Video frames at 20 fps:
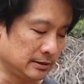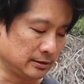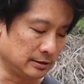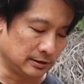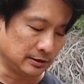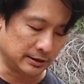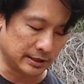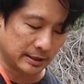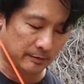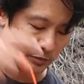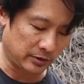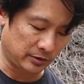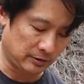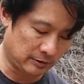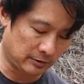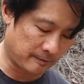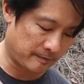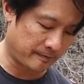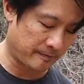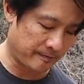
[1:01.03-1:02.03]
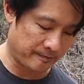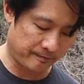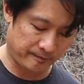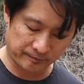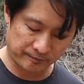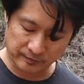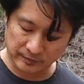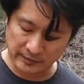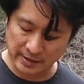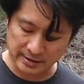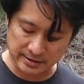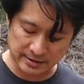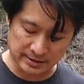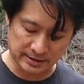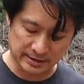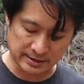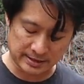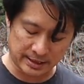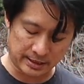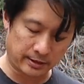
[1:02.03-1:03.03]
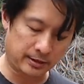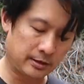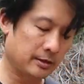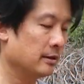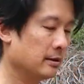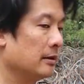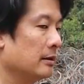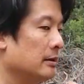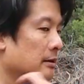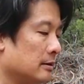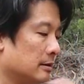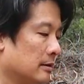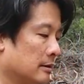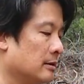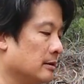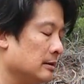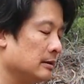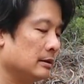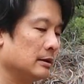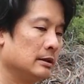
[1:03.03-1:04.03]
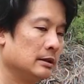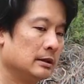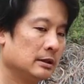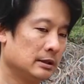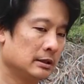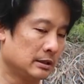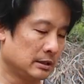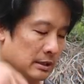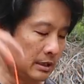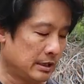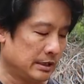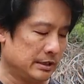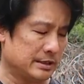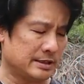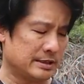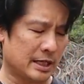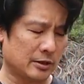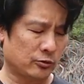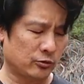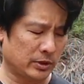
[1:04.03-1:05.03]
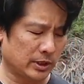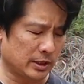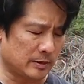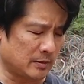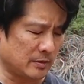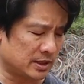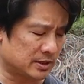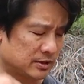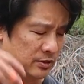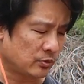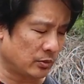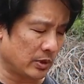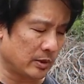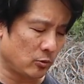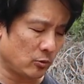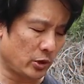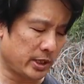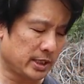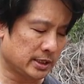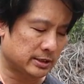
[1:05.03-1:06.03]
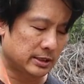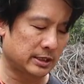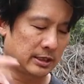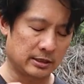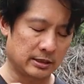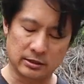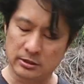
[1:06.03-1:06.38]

little nipple that's in the center. There's not really much rim weight